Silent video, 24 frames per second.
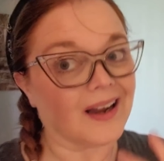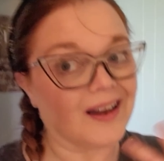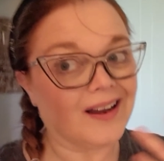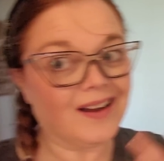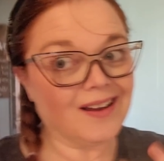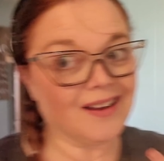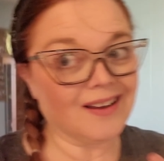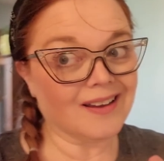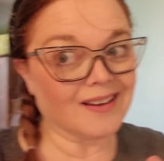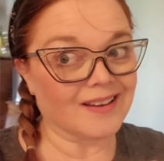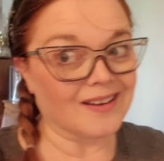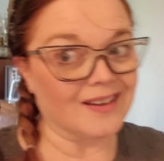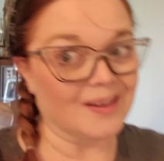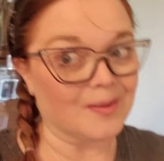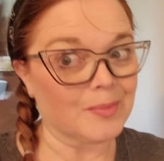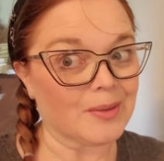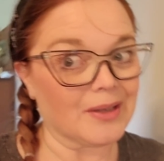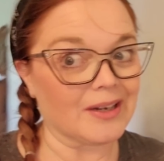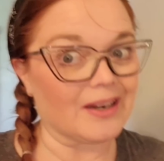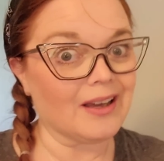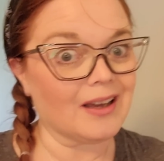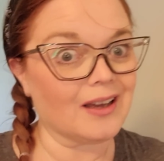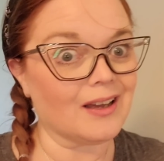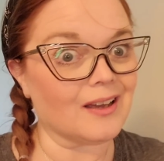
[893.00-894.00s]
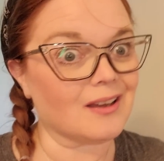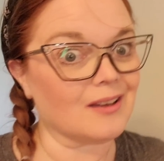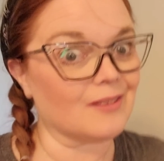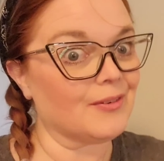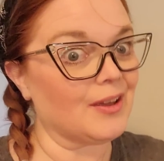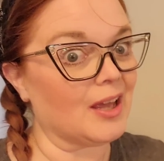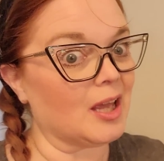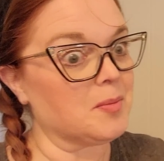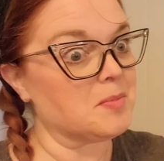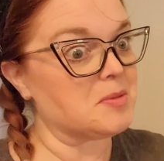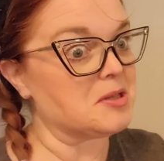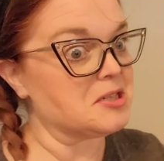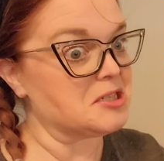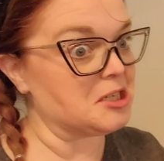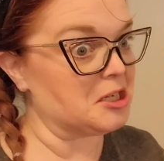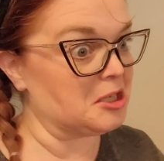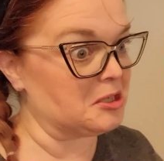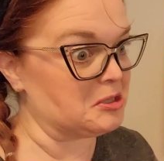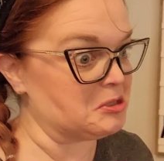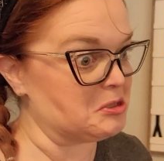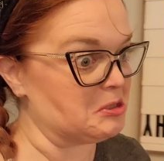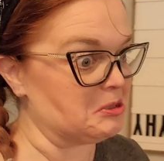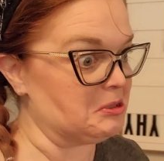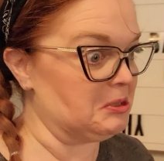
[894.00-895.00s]
Hi. I'm gonna have Amy's
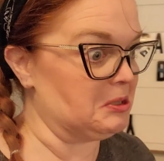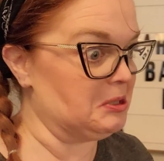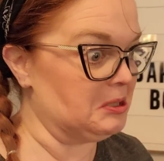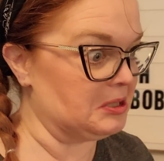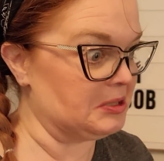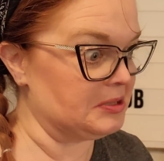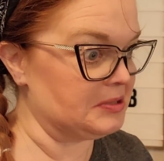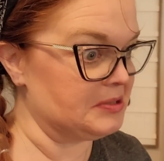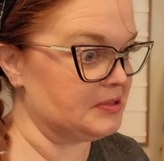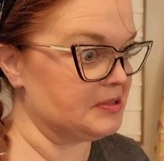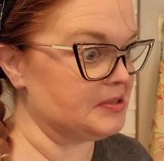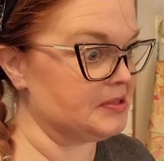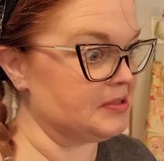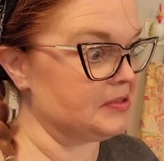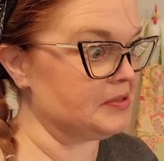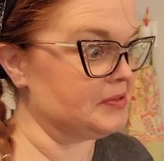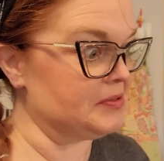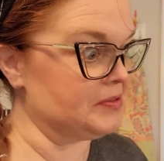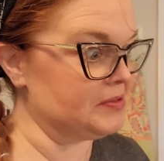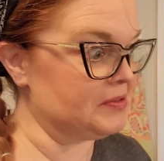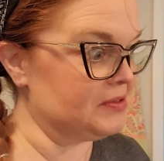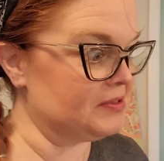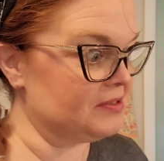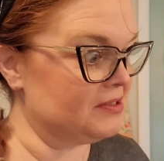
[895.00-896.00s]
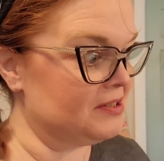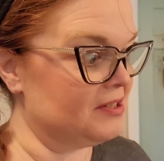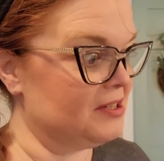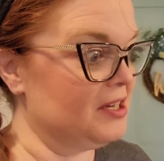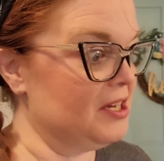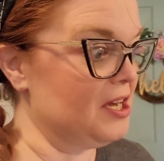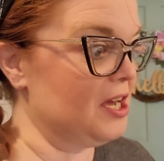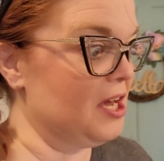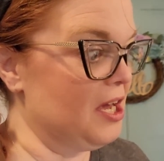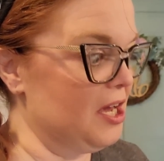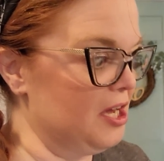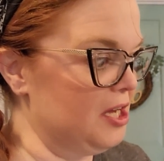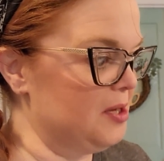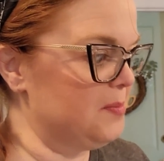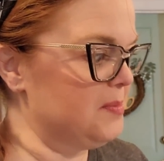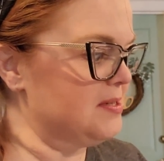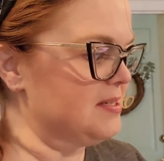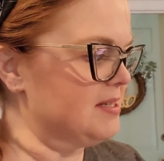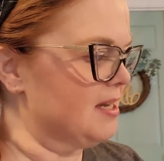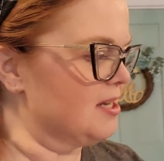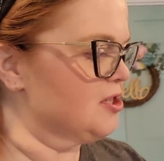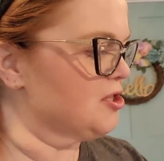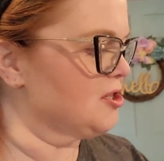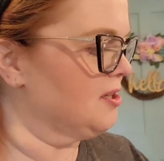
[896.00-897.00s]
enchiladas. Amy's
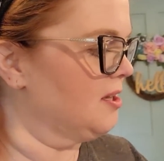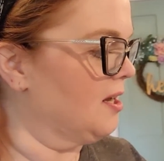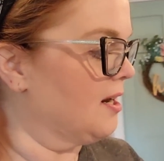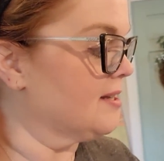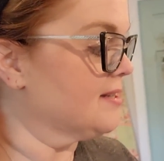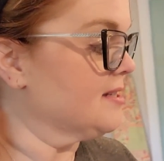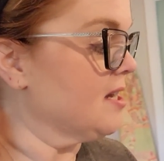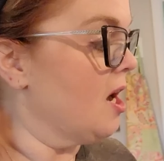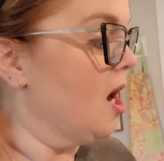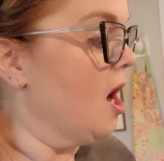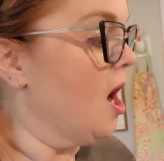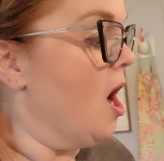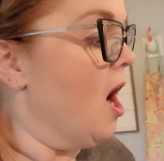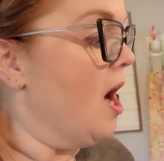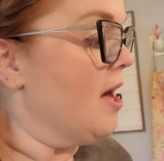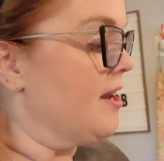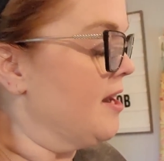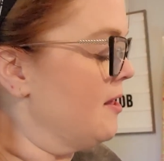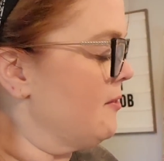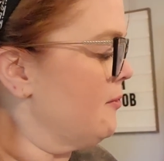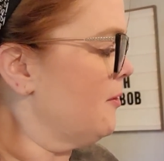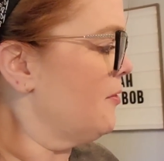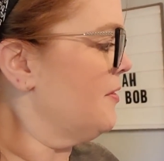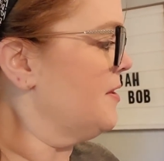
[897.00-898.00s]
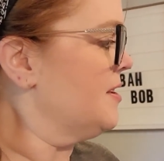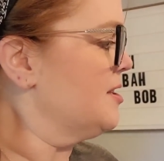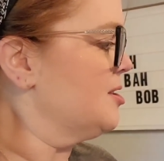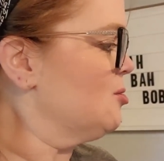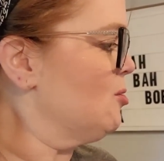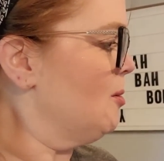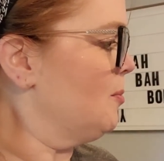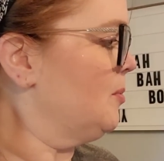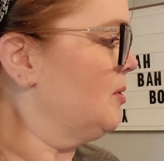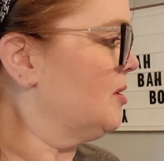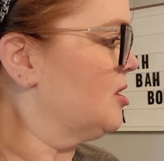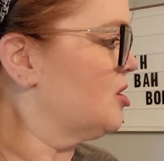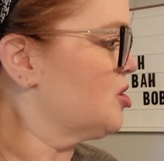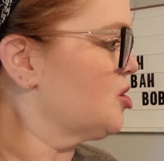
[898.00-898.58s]
enchiladas. Another thing too, I'm gonna